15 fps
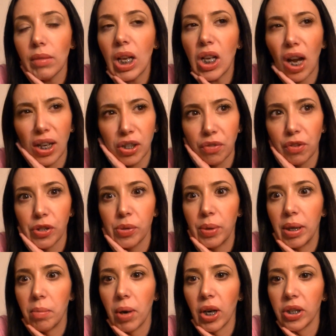first
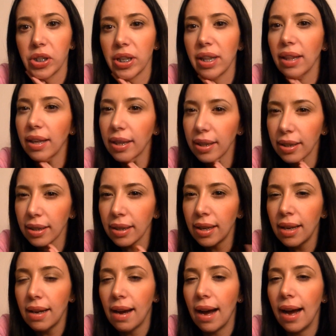week of March, I think,
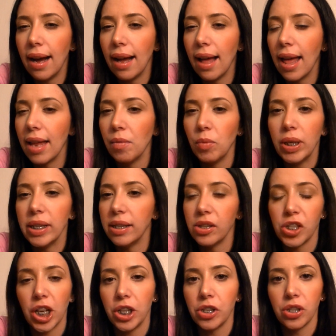and we didn't
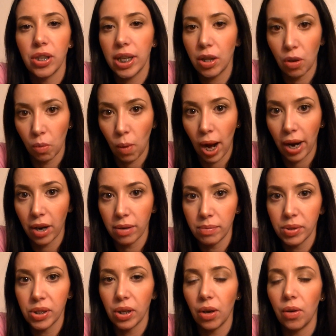change either wire.
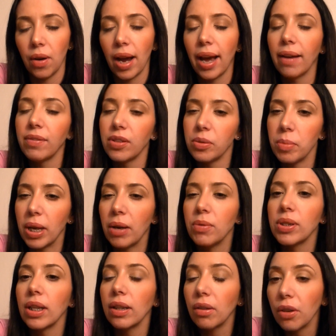So I have to admit, I
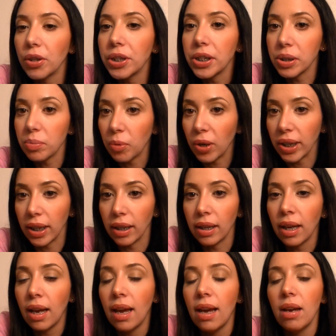was a little disappointed.
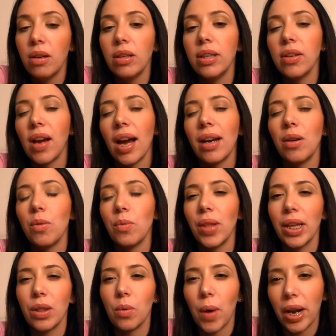You kind of,
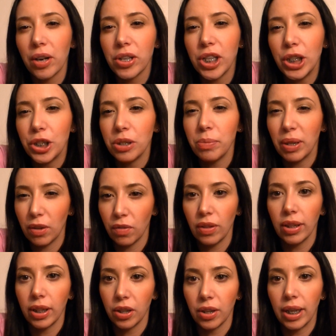like, the wire changes make you
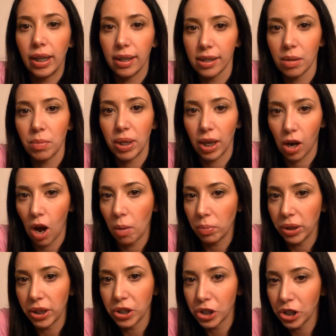feel like you're getting something
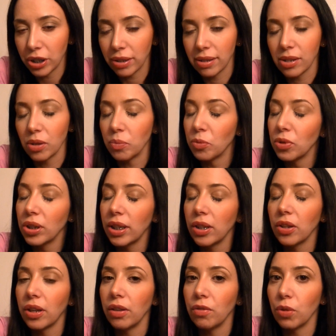accomplished, and so I'm really
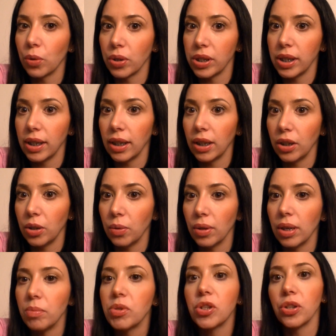looking forward to getting a new
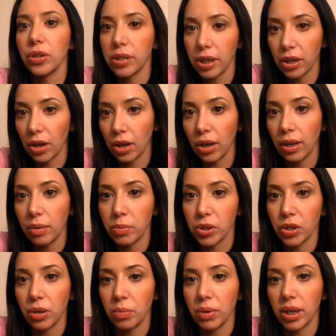one. I'm sure it's going to hurt, and I'm
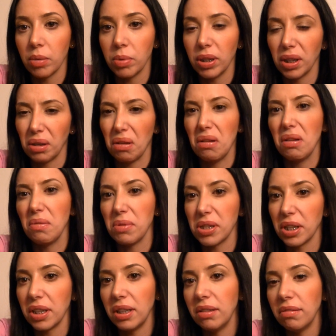sure I'm going to be like, oh, I
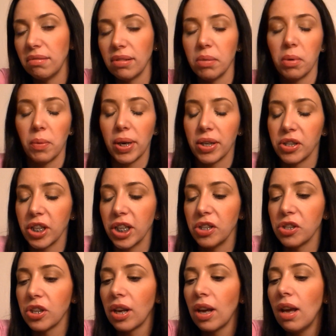wish I didn't get my wire
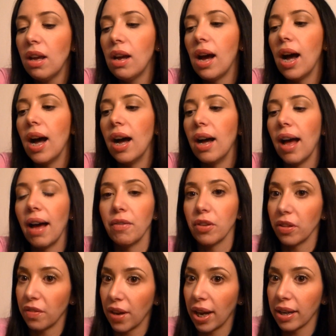changed after
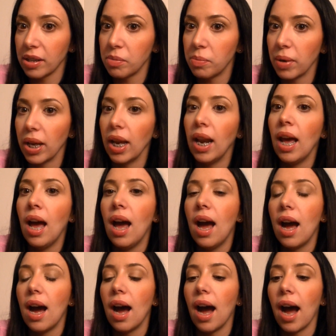the fact, but
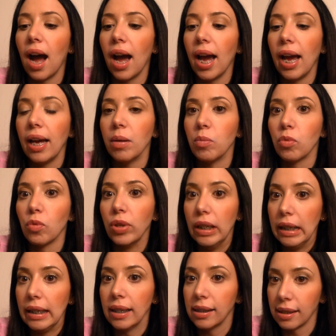I am
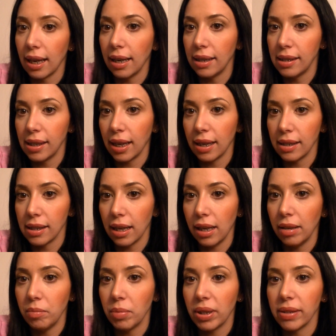really excited to get it
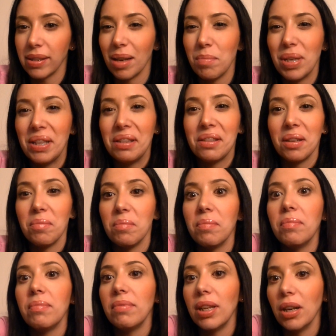done because that means
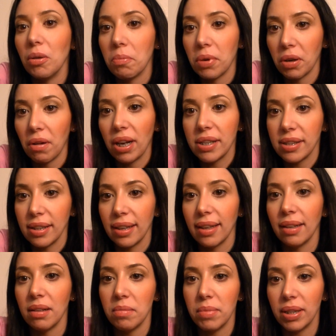I'm, you know, progressing,
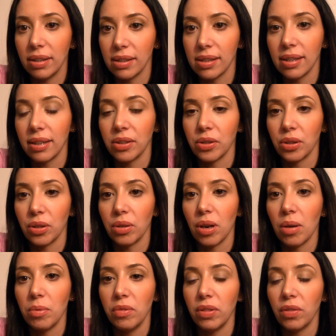and it means things are
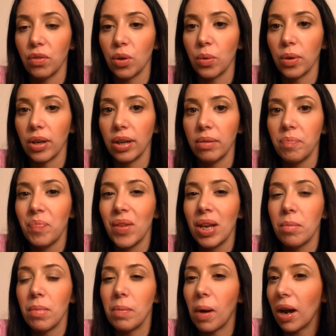moving forward.
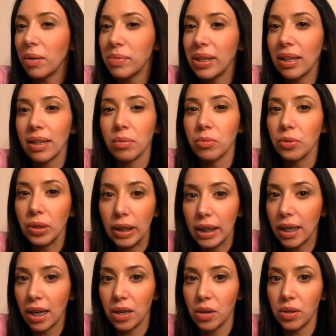My bottom teeth, I'm really
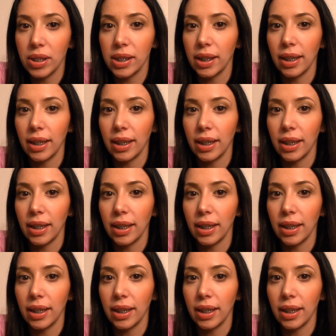not noticing